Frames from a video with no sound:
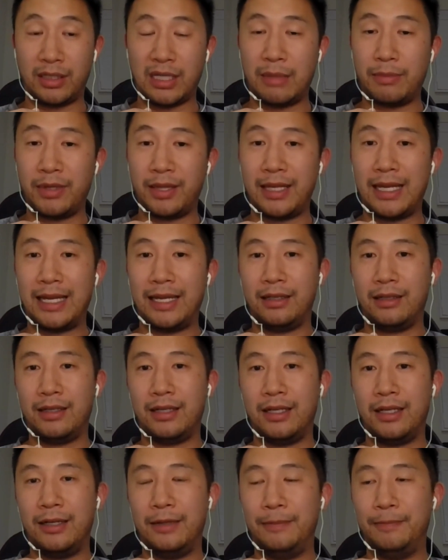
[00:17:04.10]
on top of that.
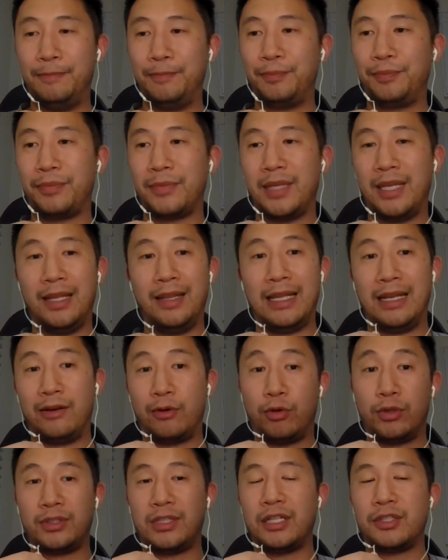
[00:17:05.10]
And then,
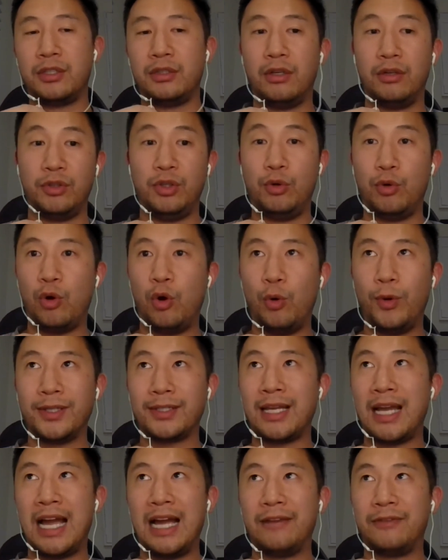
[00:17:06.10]
of course, touch and go, you
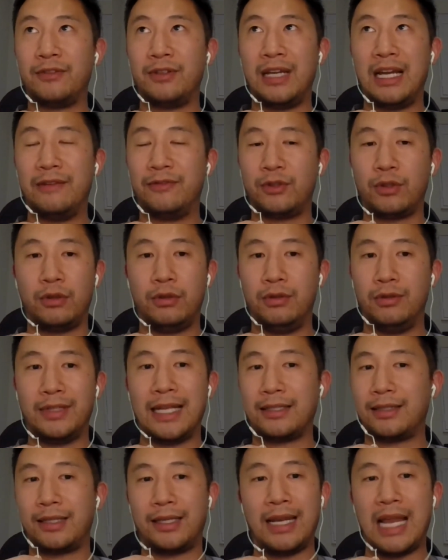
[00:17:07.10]
always have to have toll.
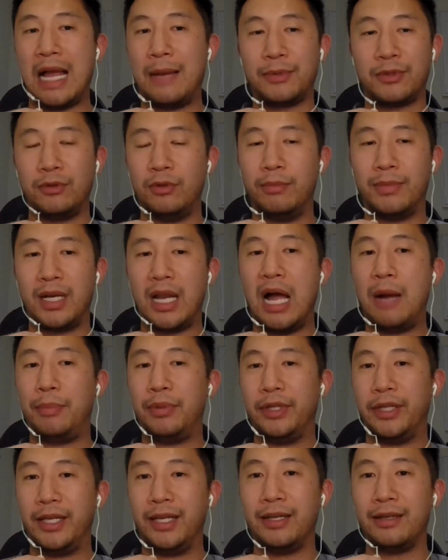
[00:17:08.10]
That's like an absolute
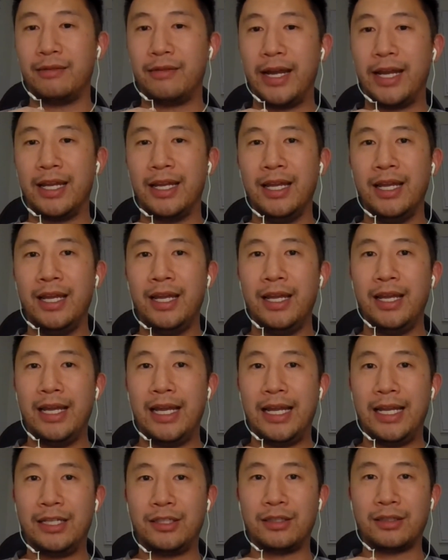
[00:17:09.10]
monopoly, right?
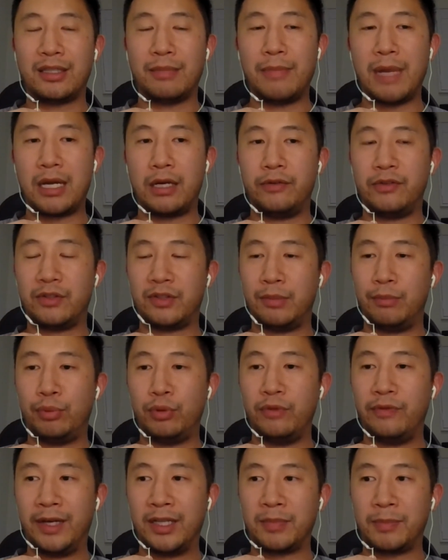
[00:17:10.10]
And it's just a matter of just
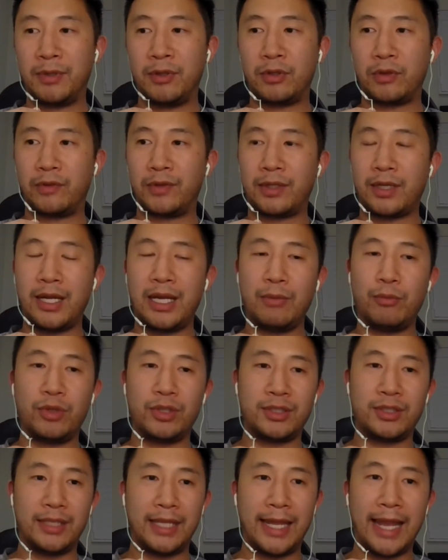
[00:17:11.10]
improving the experience over time,
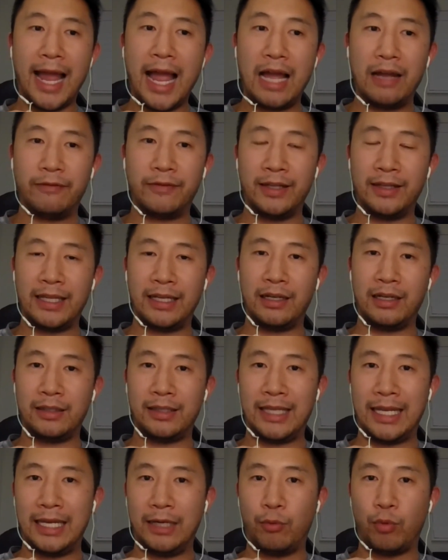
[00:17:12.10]
which they have. And then
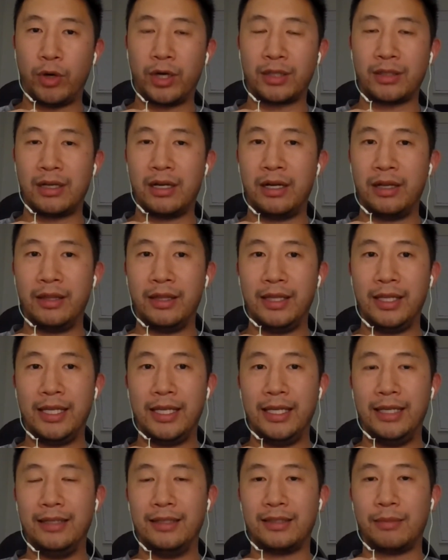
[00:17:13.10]
they worked on
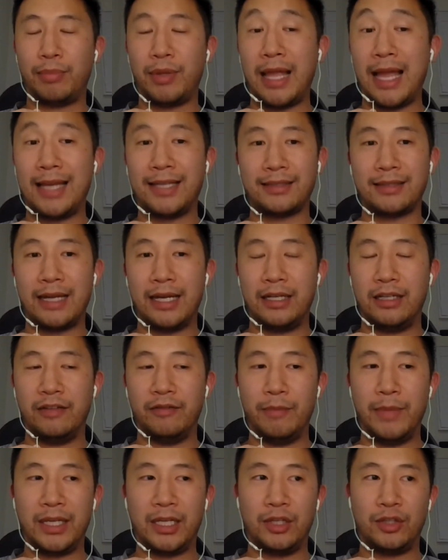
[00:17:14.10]
the supply side
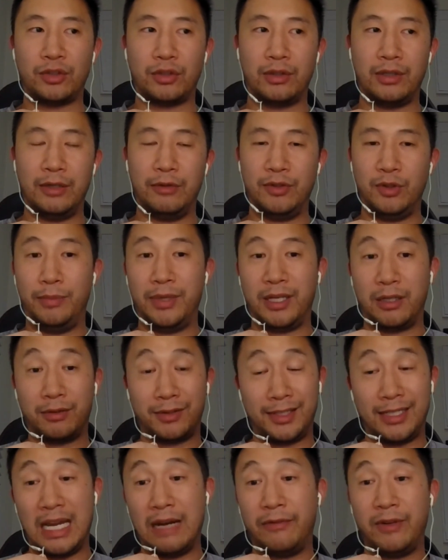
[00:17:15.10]
of making sure it was
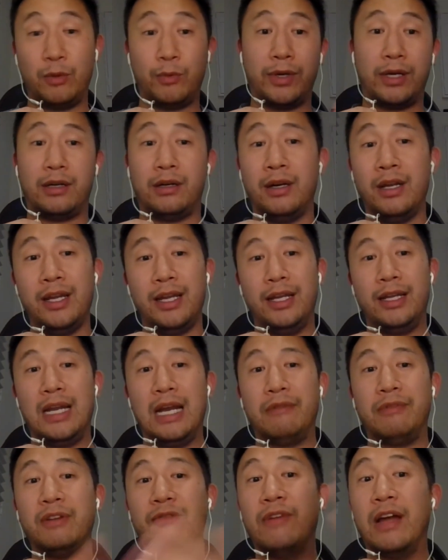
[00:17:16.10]
ubiquitously everywhere in
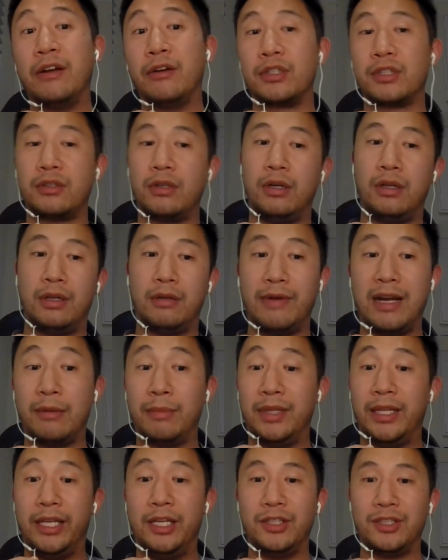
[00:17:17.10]
every vendor stall
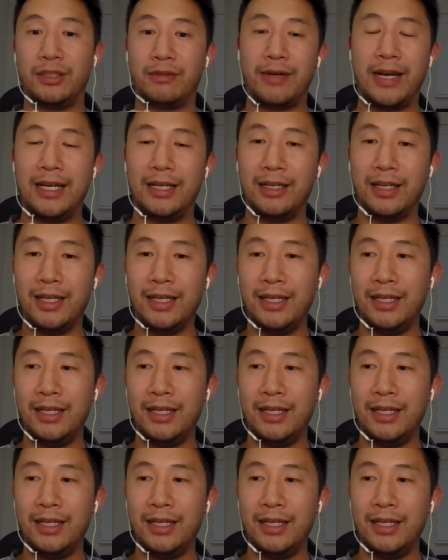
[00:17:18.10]
around Malaysia, right?